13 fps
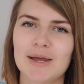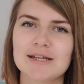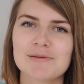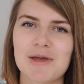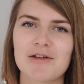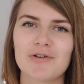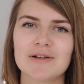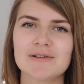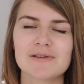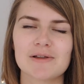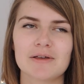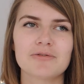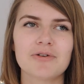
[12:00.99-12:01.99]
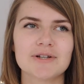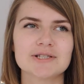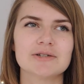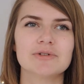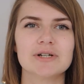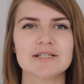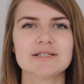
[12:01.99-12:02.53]
way to make friends, like the friends
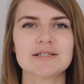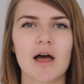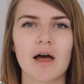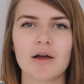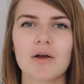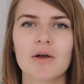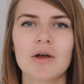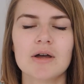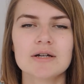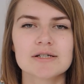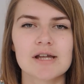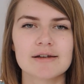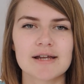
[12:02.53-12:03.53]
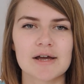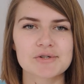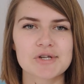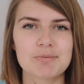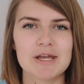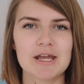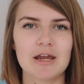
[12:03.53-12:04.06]
that really stuck, turned out
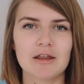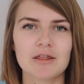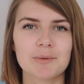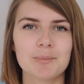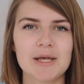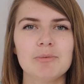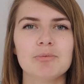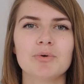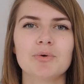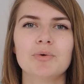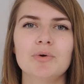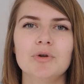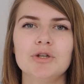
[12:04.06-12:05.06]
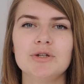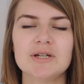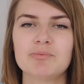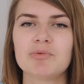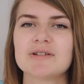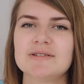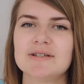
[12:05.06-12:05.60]
to be the people you
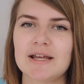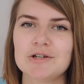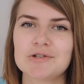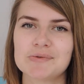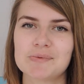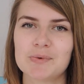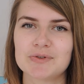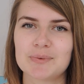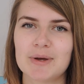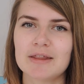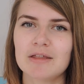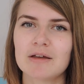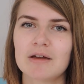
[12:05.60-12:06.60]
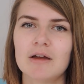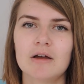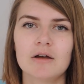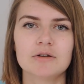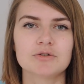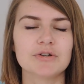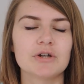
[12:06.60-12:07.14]
did presentations with.
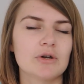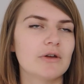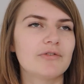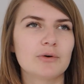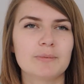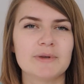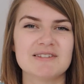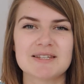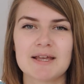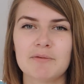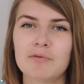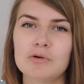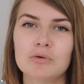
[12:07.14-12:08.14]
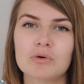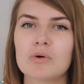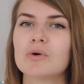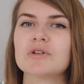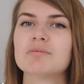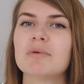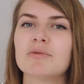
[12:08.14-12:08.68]
So I don't know if it will be the same for your
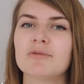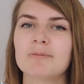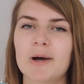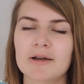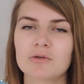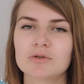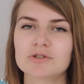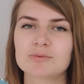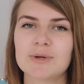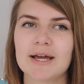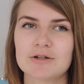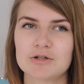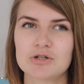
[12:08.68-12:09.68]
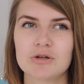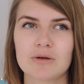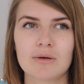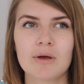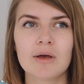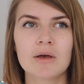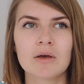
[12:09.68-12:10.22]
course, but for my course we had to do